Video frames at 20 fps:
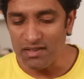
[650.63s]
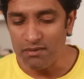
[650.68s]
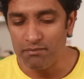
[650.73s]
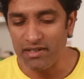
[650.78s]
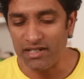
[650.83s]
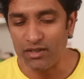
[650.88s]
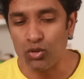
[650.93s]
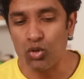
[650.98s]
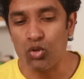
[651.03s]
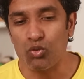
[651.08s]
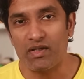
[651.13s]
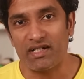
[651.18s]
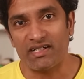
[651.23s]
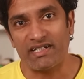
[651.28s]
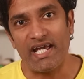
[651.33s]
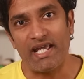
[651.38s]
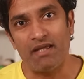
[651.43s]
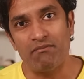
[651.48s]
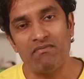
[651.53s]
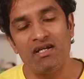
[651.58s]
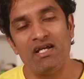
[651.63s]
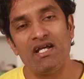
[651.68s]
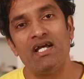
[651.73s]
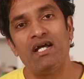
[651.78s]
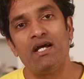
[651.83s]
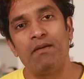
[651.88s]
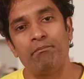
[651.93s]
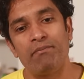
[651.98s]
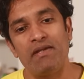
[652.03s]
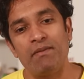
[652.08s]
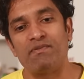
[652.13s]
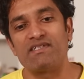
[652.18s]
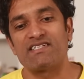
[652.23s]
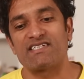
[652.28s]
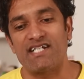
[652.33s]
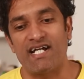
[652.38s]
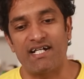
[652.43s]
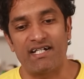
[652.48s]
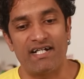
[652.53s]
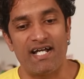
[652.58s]
But over time, people
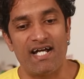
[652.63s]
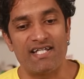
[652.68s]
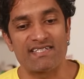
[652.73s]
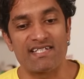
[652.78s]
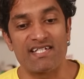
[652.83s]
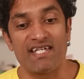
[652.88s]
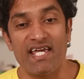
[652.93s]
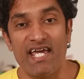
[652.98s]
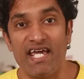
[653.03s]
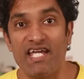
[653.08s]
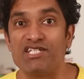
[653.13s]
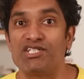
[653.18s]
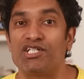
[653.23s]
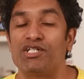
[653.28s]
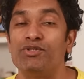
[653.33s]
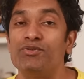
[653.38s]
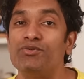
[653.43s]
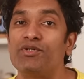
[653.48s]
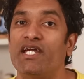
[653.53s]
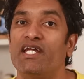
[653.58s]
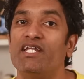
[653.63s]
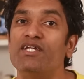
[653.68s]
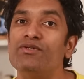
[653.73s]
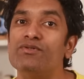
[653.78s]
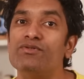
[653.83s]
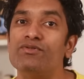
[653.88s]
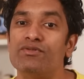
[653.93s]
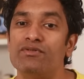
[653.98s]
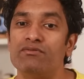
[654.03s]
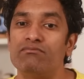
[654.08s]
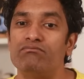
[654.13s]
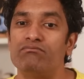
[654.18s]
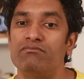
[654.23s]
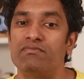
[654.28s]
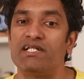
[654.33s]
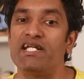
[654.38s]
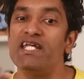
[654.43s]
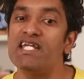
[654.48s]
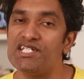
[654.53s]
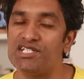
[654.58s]
started asking, "Hey Chandu, can you
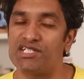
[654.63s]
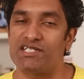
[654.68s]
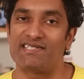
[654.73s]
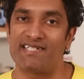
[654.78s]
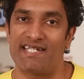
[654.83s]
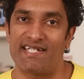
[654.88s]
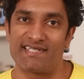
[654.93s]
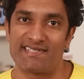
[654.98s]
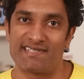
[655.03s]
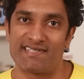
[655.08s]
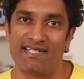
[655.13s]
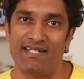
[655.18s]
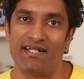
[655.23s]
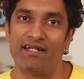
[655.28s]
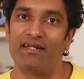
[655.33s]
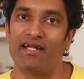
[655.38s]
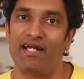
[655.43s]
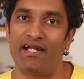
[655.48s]
teach us Excel?"